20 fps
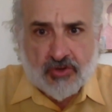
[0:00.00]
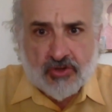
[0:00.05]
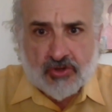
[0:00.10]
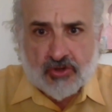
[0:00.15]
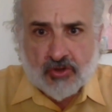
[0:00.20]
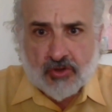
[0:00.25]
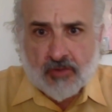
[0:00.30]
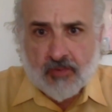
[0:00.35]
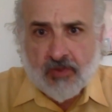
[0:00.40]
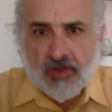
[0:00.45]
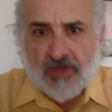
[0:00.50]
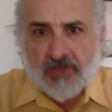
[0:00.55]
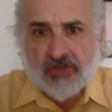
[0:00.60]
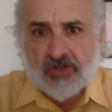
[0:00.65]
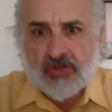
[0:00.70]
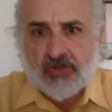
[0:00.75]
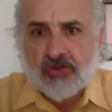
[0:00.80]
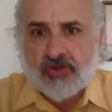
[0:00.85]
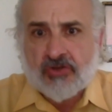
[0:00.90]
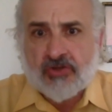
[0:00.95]
that took place
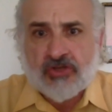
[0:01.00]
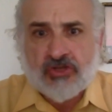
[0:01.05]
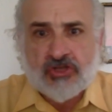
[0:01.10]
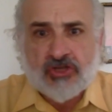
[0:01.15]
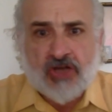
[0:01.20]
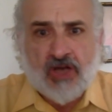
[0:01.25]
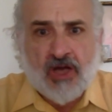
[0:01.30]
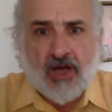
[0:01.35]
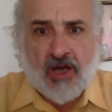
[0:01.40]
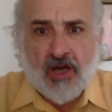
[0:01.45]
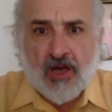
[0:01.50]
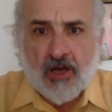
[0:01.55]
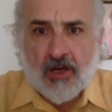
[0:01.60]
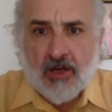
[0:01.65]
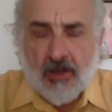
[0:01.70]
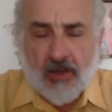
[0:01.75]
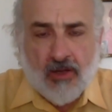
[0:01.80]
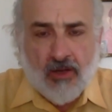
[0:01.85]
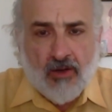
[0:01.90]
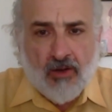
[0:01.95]
under the Shah,
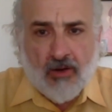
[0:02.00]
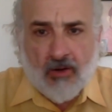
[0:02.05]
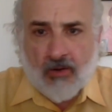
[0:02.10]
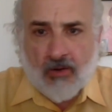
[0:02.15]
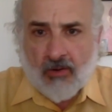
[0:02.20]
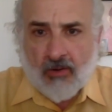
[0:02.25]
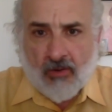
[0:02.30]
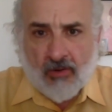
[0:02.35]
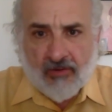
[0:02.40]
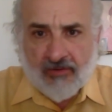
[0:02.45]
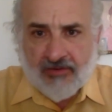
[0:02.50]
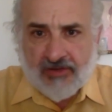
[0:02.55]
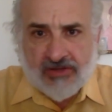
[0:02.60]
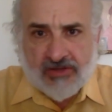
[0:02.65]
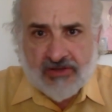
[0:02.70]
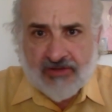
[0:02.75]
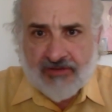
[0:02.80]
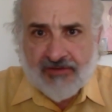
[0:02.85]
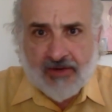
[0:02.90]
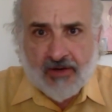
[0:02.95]
all of these
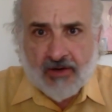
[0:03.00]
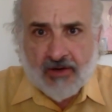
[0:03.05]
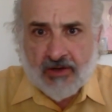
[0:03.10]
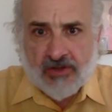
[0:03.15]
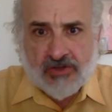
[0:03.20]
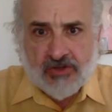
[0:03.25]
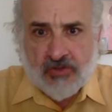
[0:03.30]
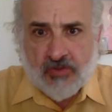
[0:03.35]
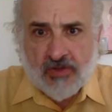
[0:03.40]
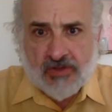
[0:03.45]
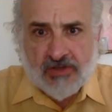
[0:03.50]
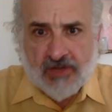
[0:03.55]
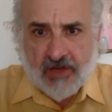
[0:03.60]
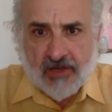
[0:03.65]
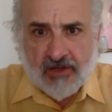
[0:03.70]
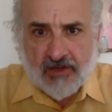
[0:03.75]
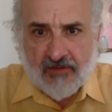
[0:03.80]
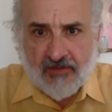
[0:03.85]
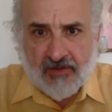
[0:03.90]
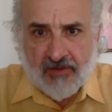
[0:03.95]
nefarious U.S.
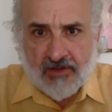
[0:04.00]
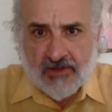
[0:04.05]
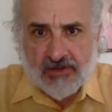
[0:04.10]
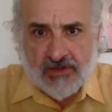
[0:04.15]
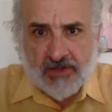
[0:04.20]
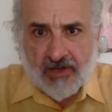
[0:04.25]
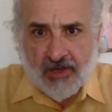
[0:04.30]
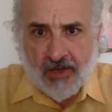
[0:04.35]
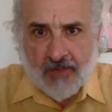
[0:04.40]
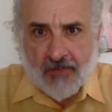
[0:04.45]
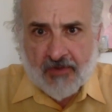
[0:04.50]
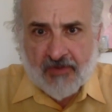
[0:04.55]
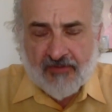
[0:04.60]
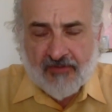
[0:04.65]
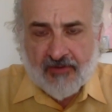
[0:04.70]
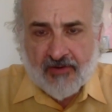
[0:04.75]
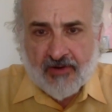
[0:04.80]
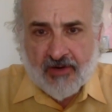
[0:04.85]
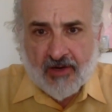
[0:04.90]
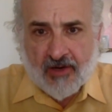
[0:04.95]
activities that happened
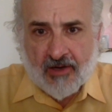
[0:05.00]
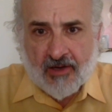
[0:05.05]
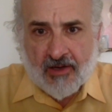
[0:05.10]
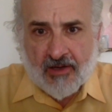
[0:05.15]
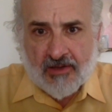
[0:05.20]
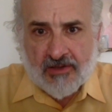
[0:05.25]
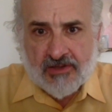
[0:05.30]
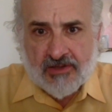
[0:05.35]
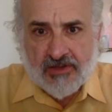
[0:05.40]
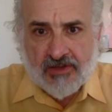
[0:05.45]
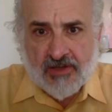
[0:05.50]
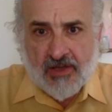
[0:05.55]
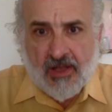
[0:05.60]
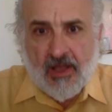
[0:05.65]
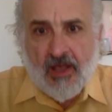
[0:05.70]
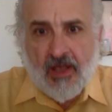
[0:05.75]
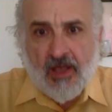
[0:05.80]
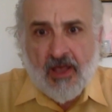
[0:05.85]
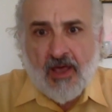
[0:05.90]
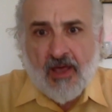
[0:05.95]
for decades.
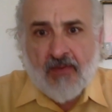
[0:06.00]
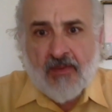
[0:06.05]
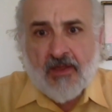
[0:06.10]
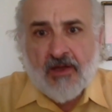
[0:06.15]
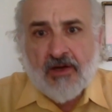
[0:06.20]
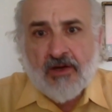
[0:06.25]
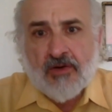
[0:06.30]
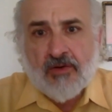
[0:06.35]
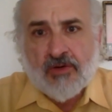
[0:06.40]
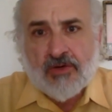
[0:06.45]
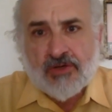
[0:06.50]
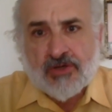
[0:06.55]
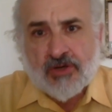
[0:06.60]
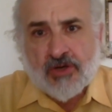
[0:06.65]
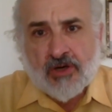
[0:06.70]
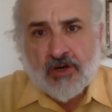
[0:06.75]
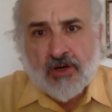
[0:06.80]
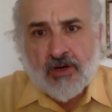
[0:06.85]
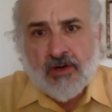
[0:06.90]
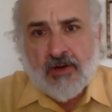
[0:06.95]
And then in
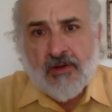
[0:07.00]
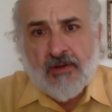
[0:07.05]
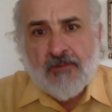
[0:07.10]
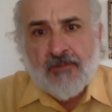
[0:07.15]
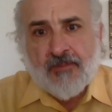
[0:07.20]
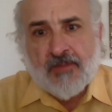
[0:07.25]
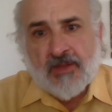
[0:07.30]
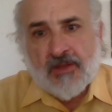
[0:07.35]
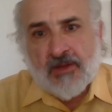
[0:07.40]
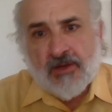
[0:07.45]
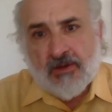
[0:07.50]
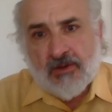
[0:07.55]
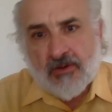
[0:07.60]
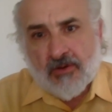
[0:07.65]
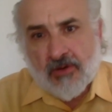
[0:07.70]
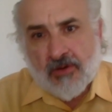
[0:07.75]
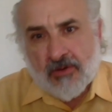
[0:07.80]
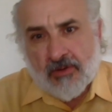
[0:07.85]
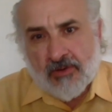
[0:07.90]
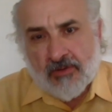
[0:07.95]
return,
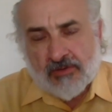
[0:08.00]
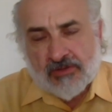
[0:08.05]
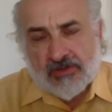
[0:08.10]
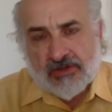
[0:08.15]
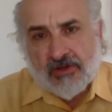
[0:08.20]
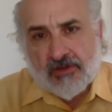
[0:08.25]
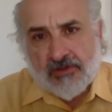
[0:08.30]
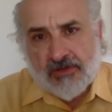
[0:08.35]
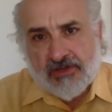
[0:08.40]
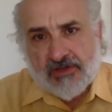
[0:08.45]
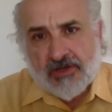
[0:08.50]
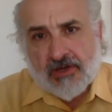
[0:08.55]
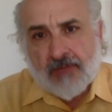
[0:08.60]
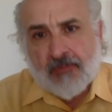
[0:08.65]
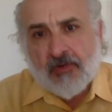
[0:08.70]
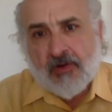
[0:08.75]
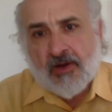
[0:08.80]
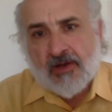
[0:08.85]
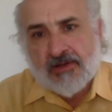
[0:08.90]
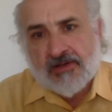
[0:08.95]
it was a three-step
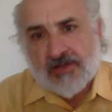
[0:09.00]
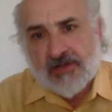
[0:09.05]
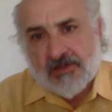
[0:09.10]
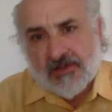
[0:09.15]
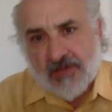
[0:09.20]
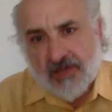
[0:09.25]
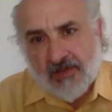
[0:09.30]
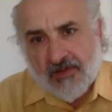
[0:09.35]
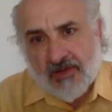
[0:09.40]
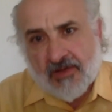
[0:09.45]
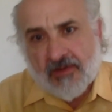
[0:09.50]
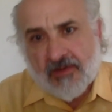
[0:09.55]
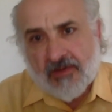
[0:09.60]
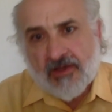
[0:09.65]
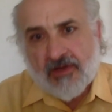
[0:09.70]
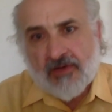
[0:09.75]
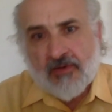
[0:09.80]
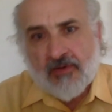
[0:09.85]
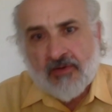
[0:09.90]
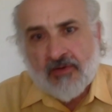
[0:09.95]
process, and then the
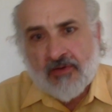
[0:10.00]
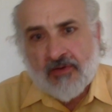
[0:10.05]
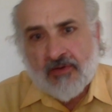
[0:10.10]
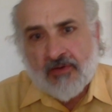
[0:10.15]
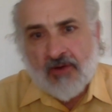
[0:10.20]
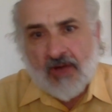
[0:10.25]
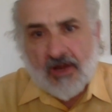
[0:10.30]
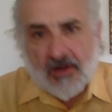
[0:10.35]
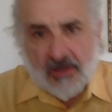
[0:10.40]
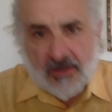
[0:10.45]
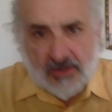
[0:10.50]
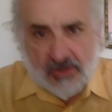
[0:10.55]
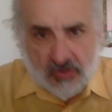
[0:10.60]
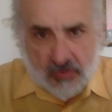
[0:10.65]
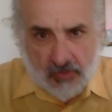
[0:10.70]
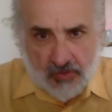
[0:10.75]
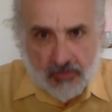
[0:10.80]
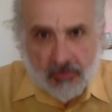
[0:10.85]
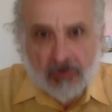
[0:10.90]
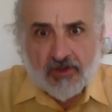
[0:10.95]
Iranians would
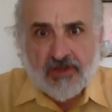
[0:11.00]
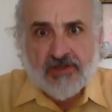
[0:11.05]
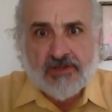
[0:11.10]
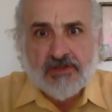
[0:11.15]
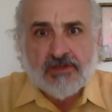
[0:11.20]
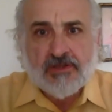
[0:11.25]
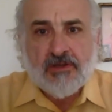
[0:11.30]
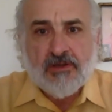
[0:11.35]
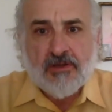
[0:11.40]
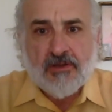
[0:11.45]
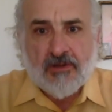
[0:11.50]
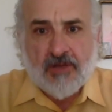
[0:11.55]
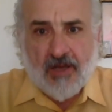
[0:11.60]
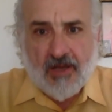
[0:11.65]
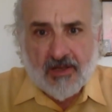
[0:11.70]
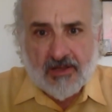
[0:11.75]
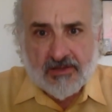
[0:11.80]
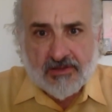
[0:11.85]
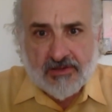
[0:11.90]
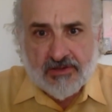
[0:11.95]
release the
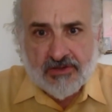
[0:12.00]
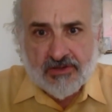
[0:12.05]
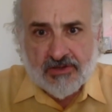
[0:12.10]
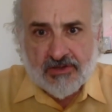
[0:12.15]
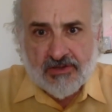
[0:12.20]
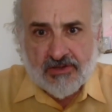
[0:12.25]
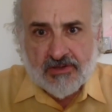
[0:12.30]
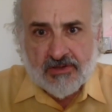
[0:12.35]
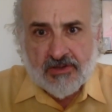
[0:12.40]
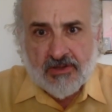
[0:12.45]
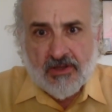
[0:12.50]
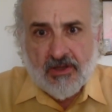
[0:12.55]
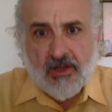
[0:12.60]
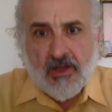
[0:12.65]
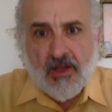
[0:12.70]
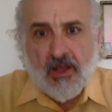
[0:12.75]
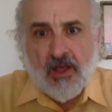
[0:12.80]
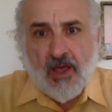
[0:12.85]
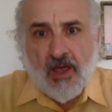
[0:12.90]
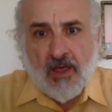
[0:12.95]
hostages,
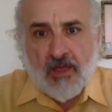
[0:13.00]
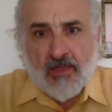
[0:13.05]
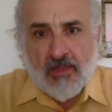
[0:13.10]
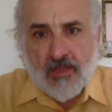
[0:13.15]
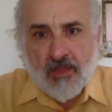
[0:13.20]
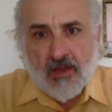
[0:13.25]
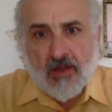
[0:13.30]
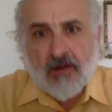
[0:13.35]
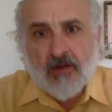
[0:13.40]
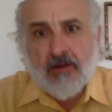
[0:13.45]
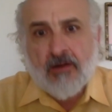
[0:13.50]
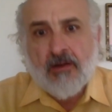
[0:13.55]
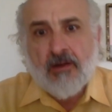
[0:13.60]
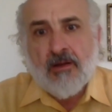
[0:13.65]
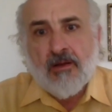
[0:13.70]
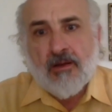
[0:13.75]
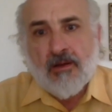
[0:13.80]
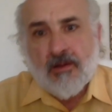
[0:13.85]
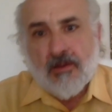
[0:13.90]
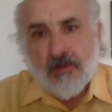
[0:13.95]
and then
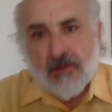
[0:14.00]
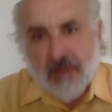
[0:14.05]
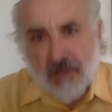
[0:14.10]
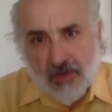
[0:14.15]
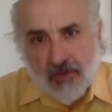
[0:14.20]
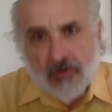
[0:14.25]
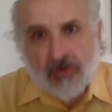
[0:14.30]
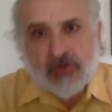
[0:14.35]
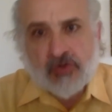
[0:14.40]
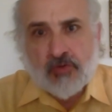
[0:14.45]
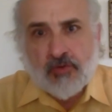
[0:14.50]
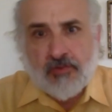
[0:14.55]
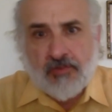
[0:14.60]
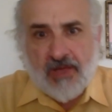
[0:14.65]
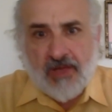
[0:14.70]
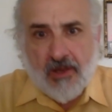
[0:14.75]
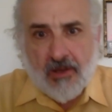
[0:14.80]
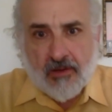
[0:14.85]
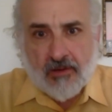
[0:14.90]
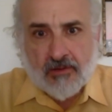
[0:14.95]
the hearings would be
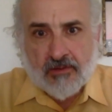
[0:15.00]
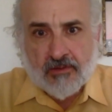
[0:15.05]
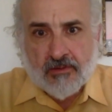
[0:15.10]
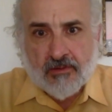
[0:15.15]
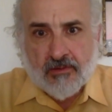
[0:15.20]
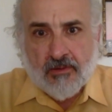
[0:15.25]
held.